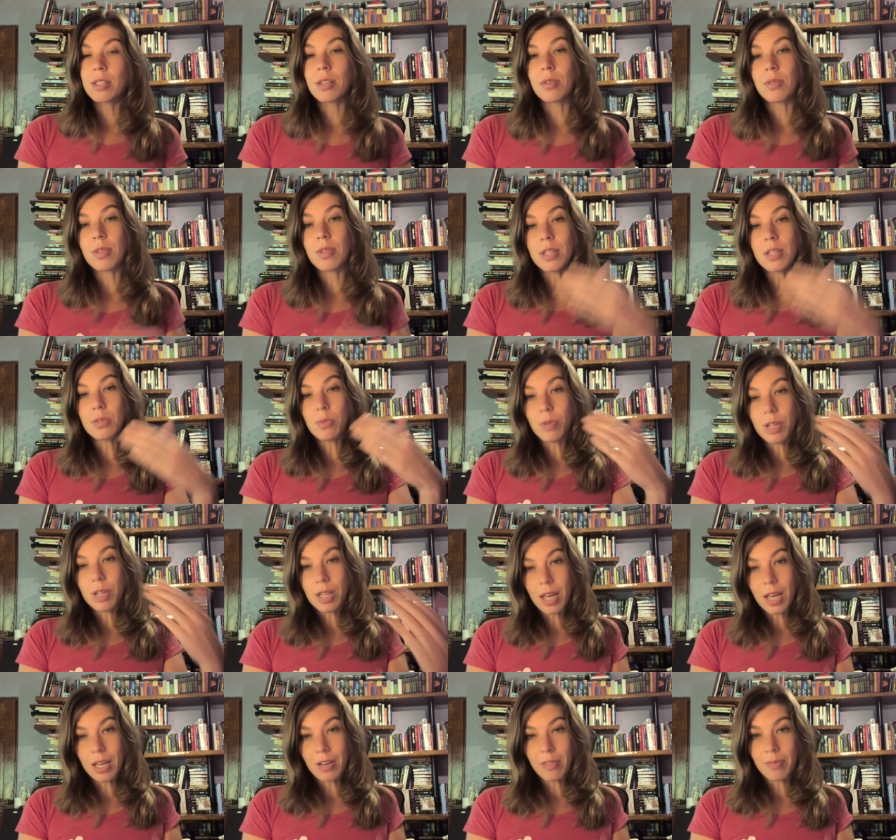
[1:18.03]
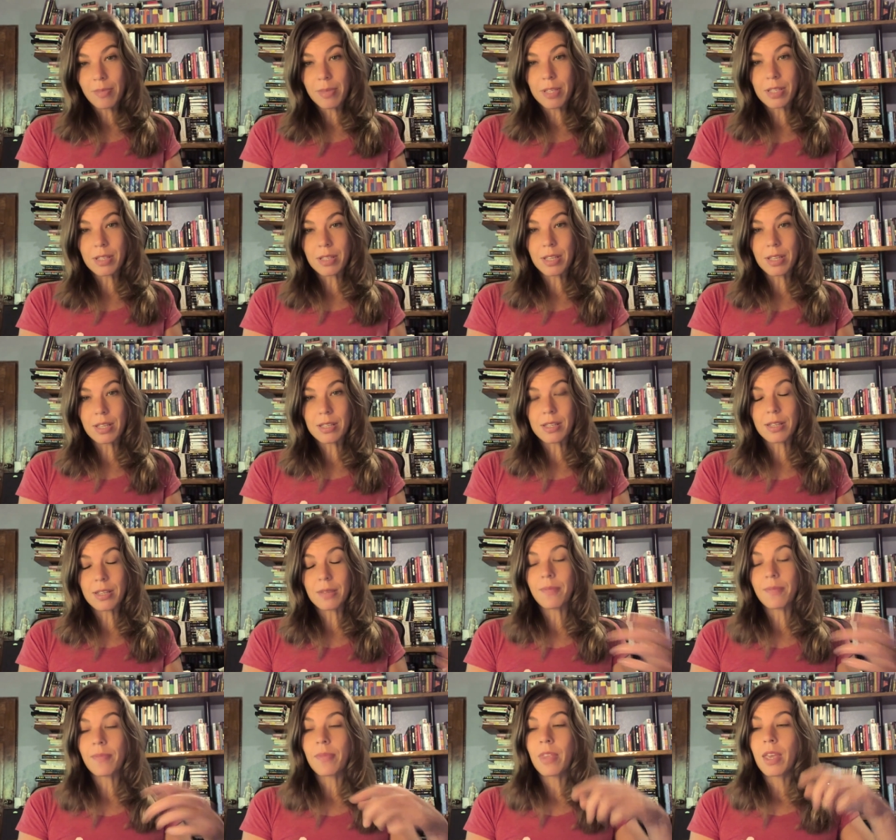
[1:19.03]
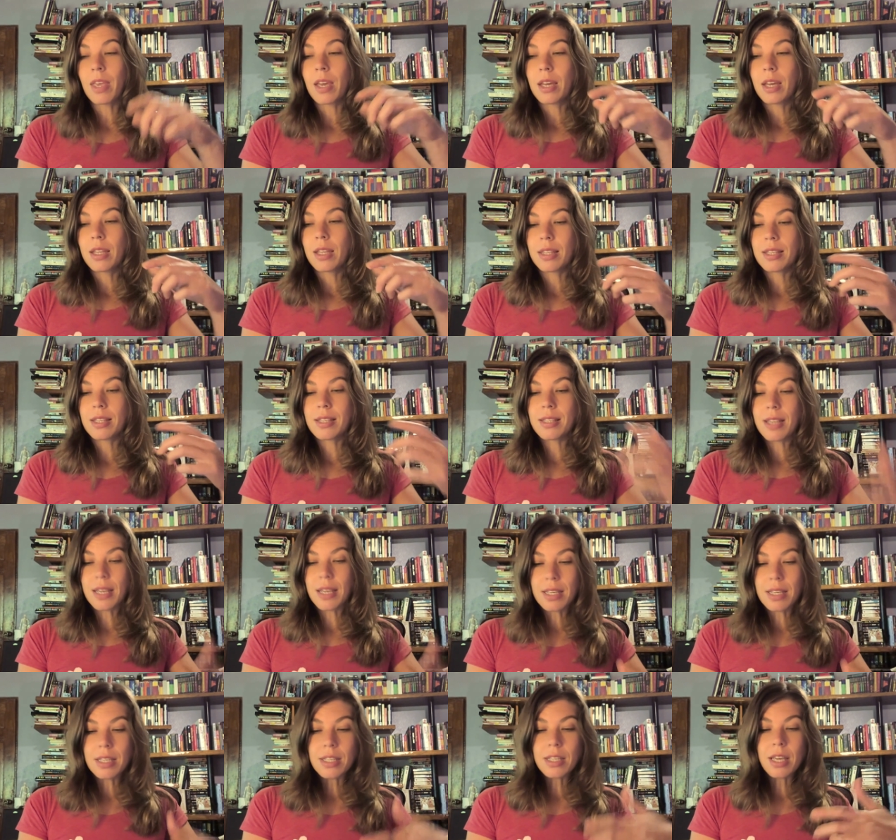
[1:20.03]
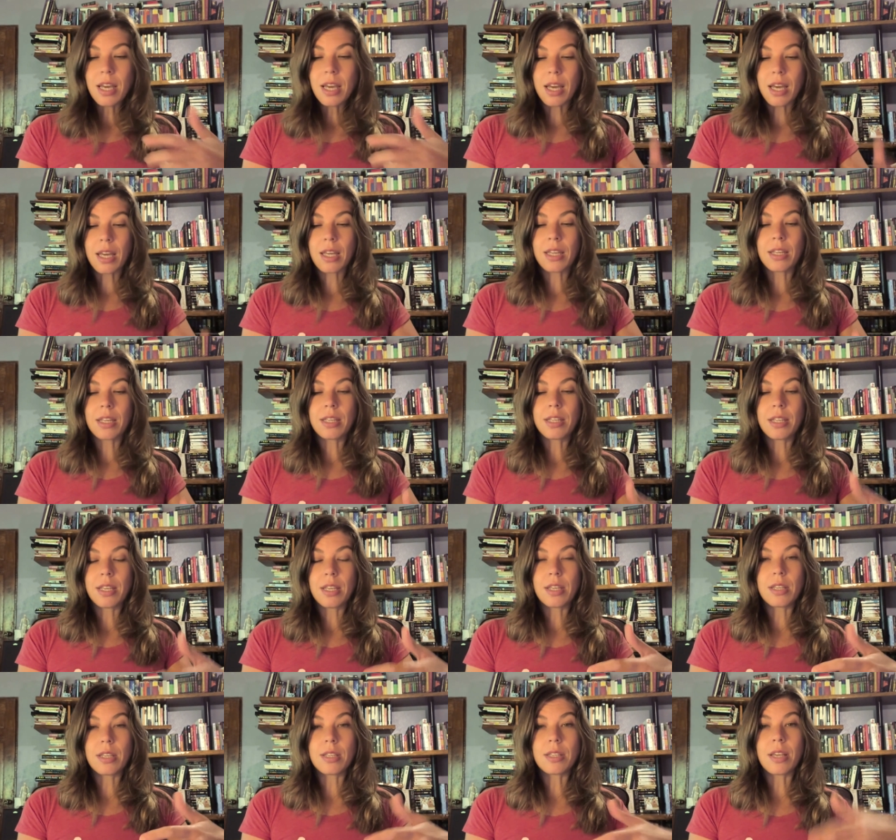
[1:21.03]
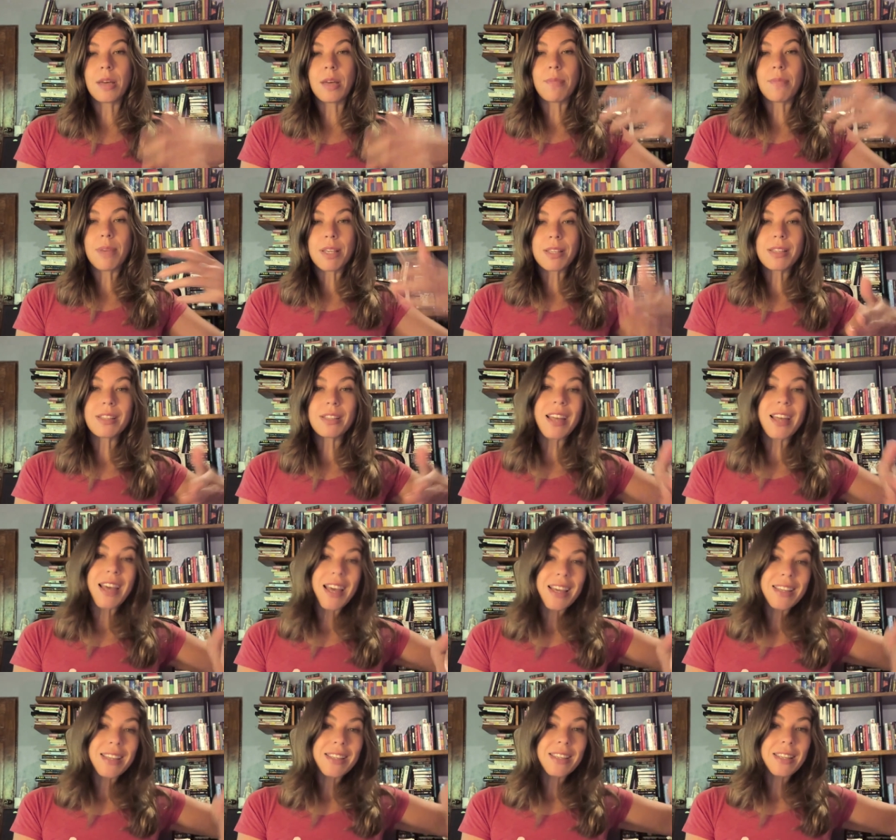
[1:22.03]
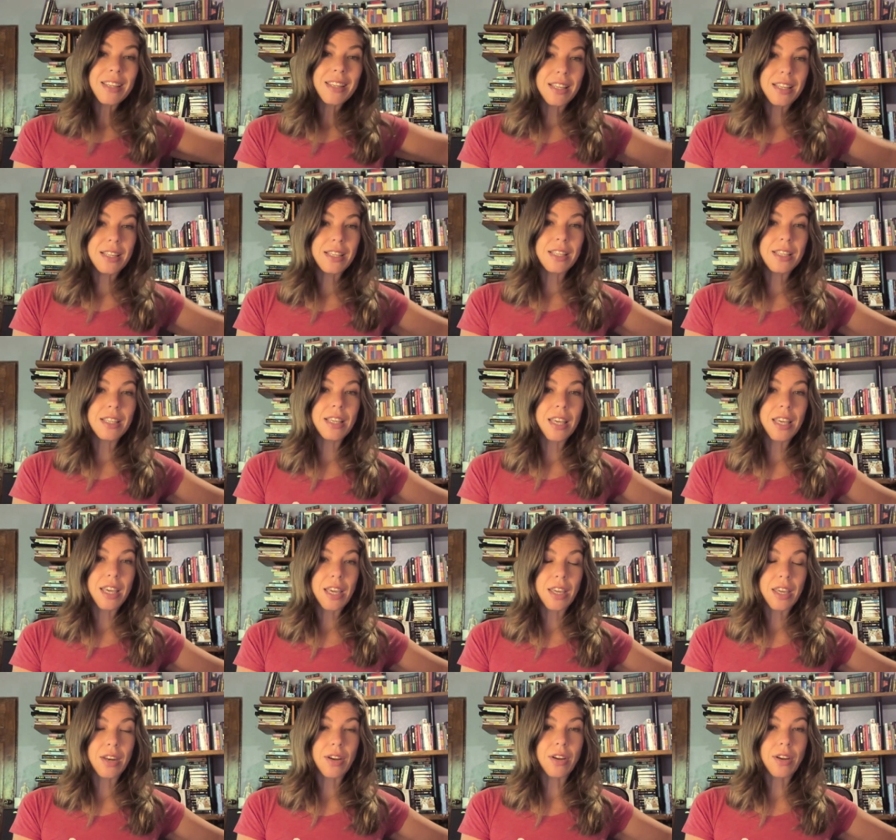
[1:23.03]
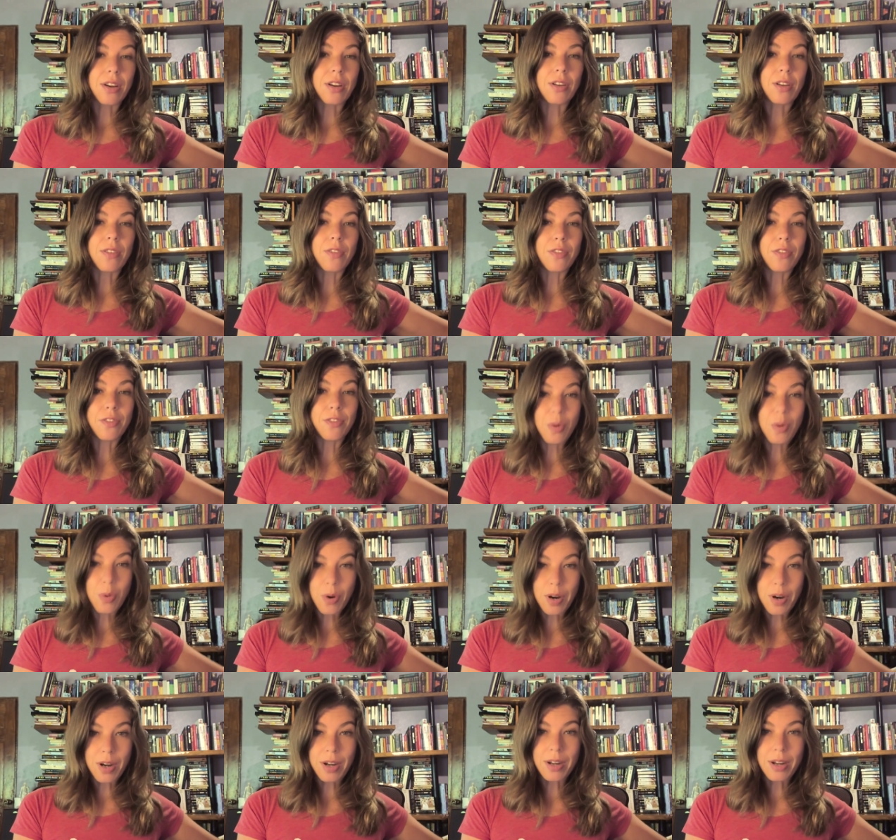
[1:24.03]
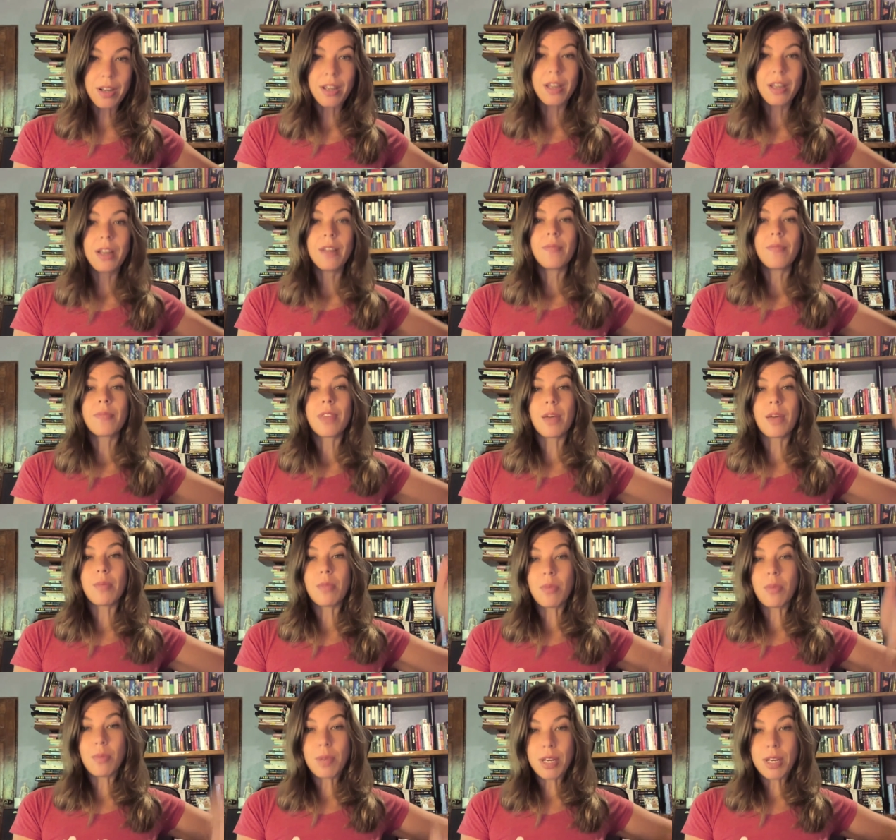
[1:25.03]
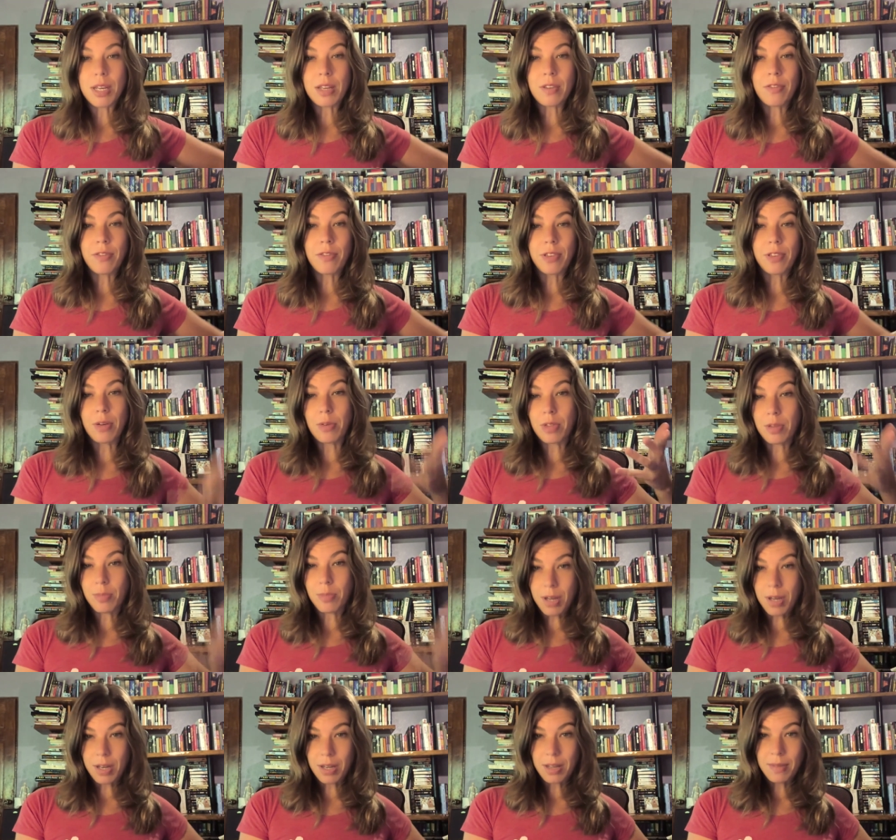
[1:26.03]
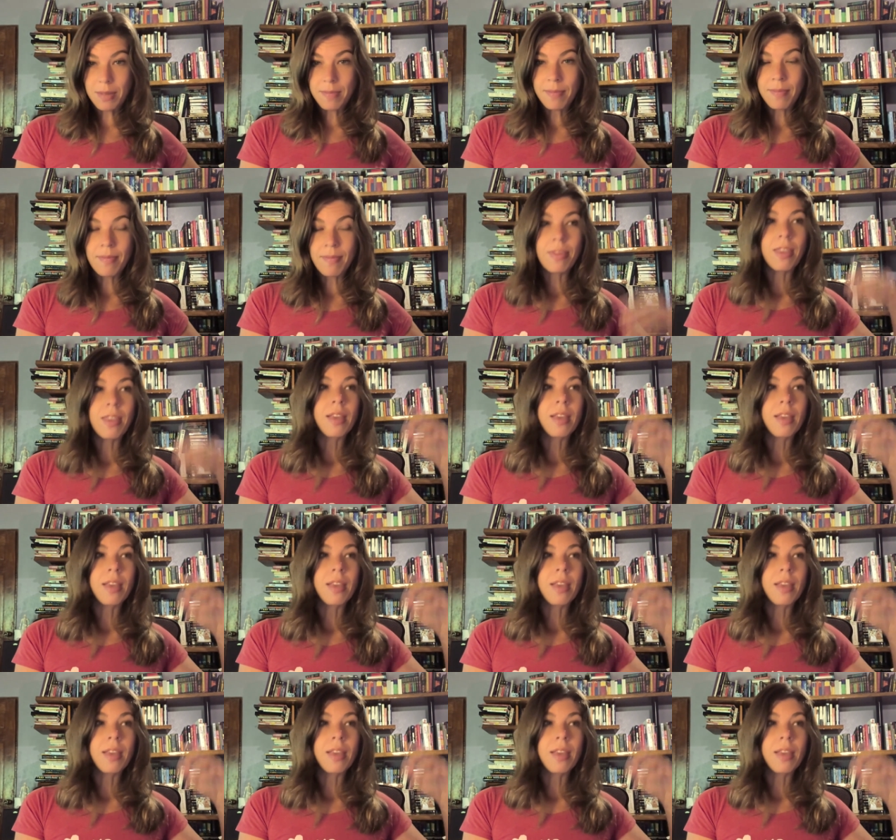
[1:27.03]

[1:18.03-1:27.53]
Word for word: So that's one kind of muscle testing. The second kind is a muscle as an indicator for a meridian flow in the body.